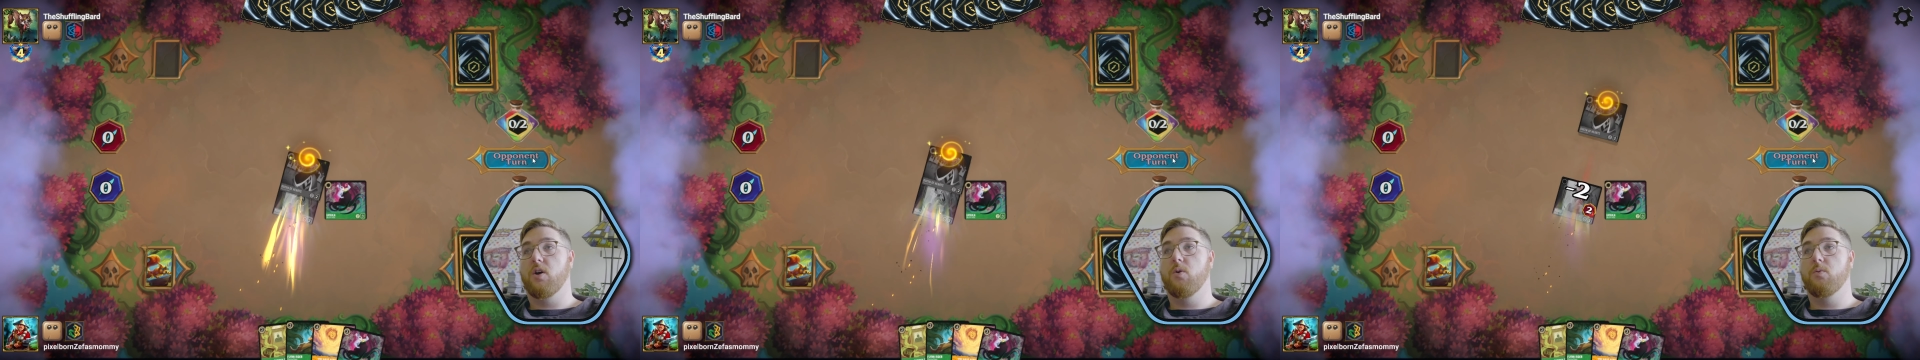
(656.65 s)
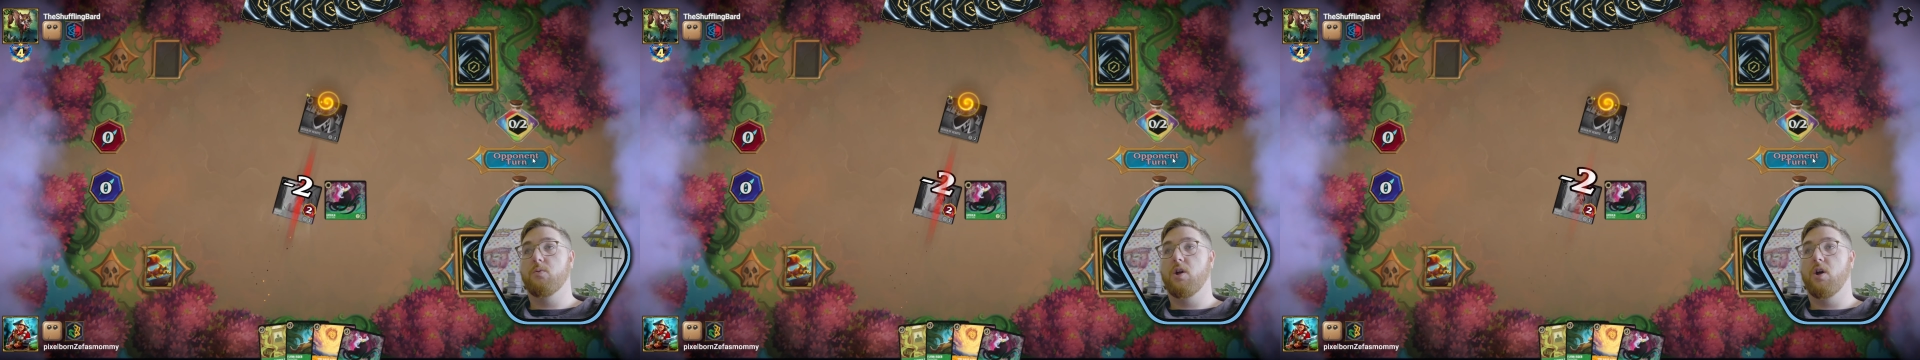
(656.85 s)

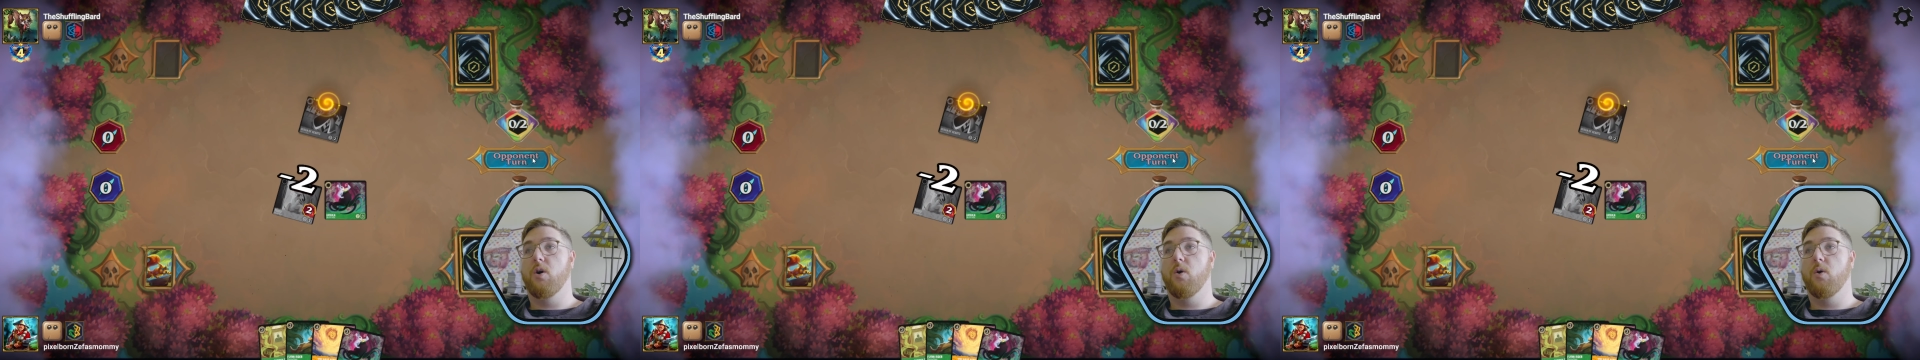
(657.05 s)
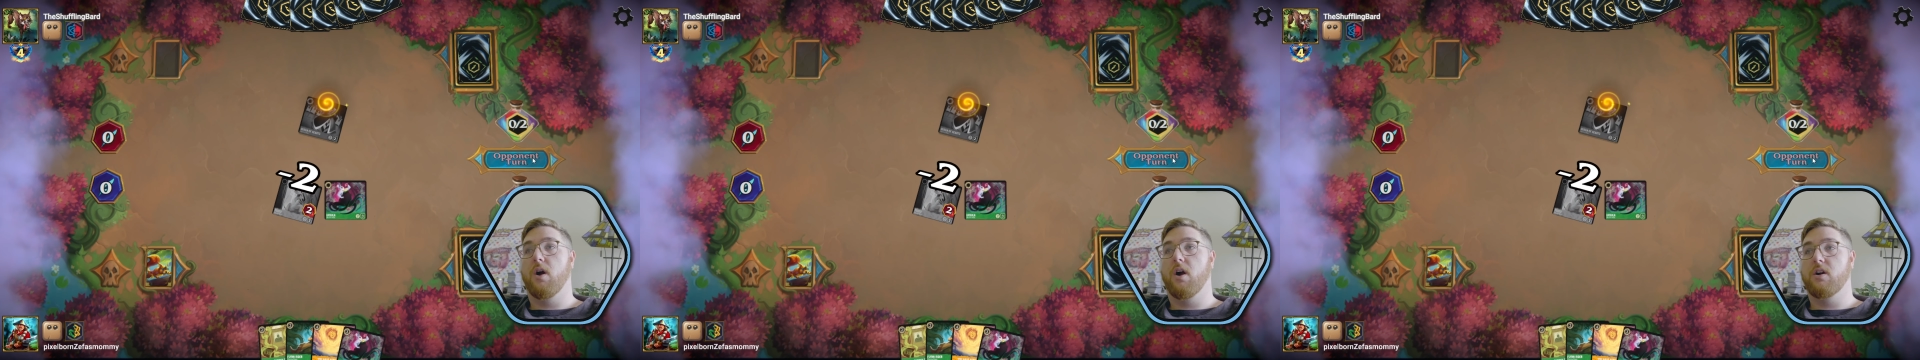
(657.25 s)
Oh
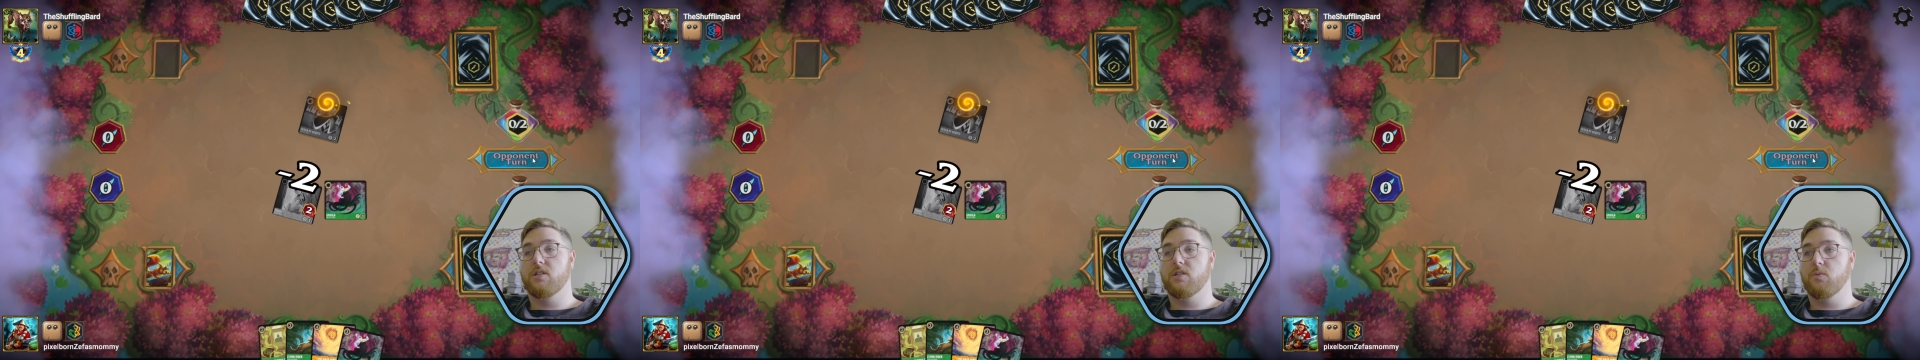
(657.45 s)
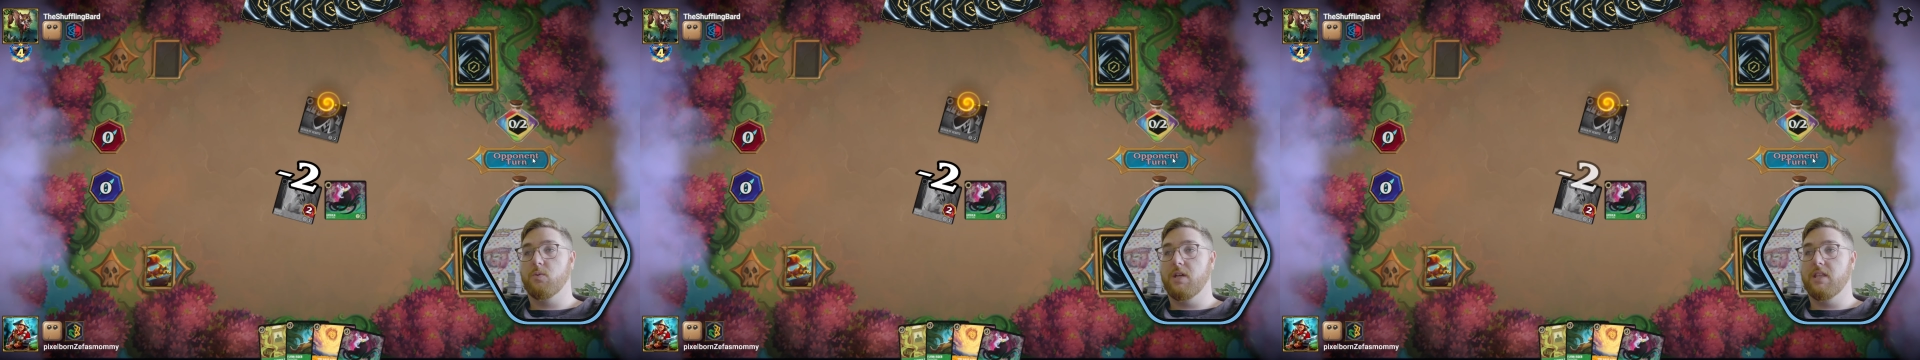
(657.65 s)
no, our
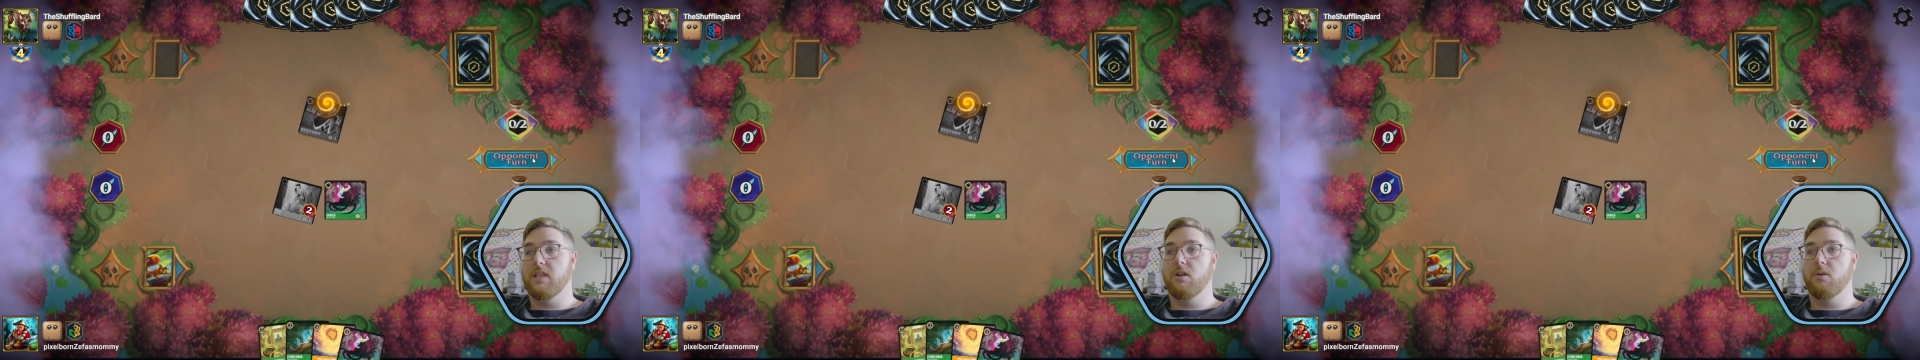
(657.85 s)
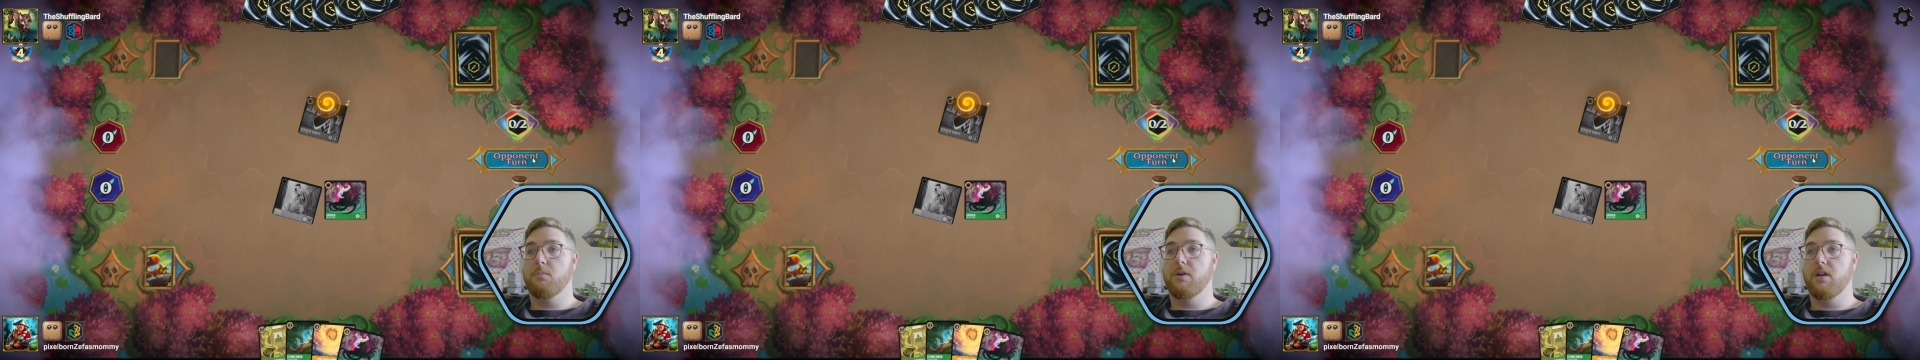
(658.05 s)
sweet
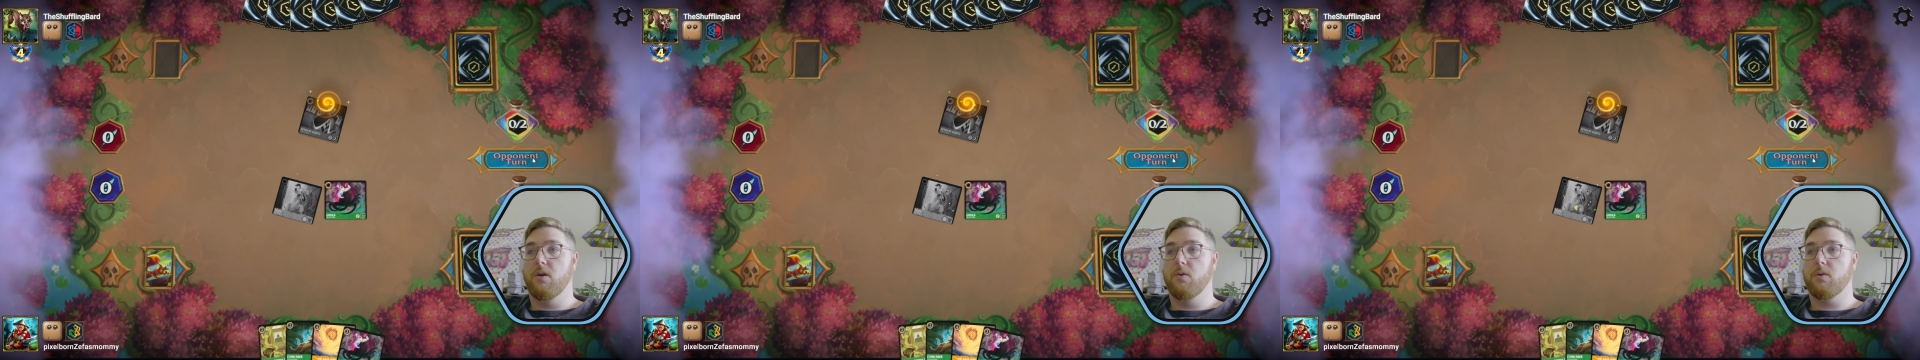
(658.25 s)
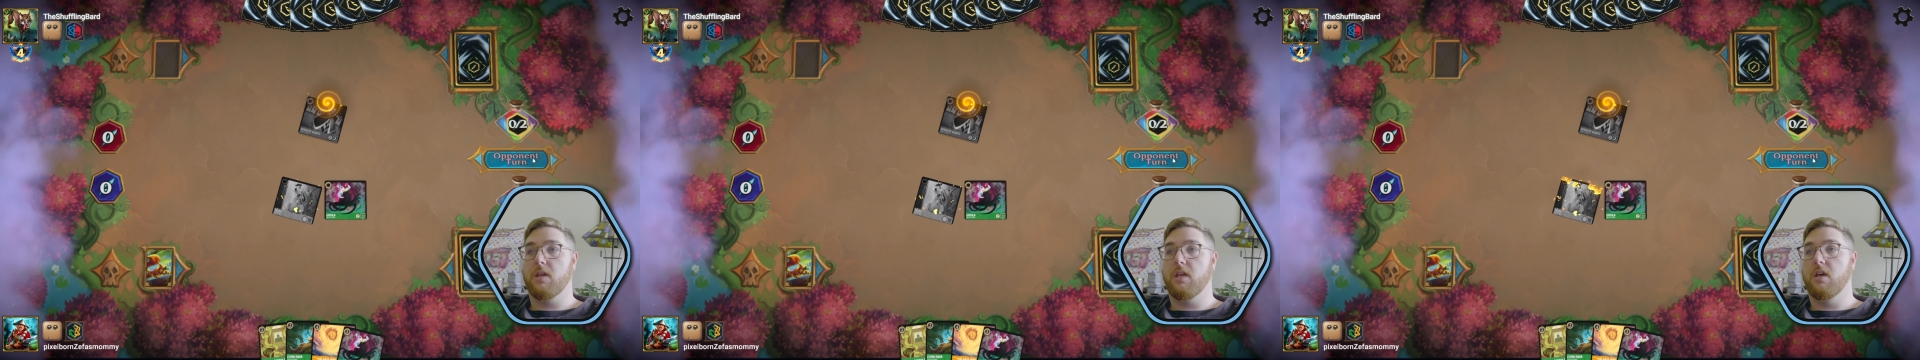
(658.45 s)
little
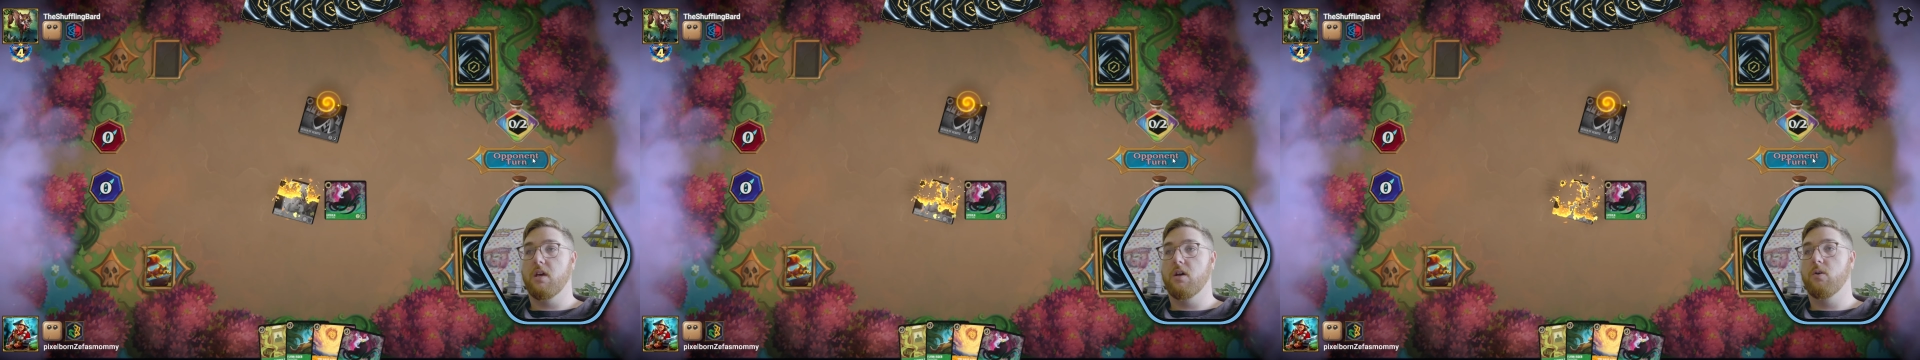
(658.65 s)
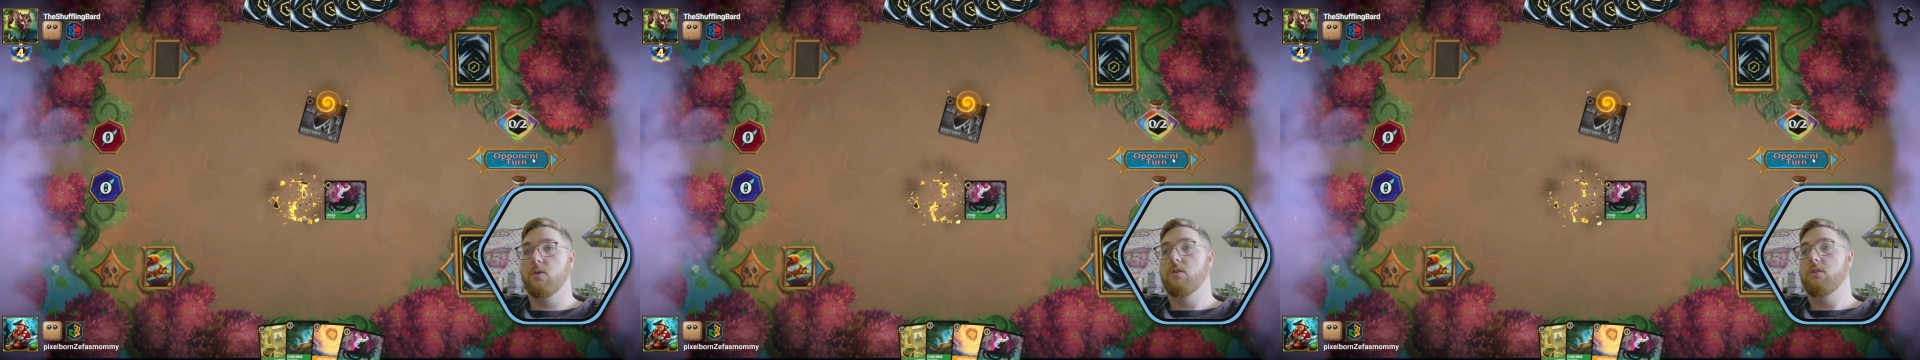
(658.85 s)
Pinocchio.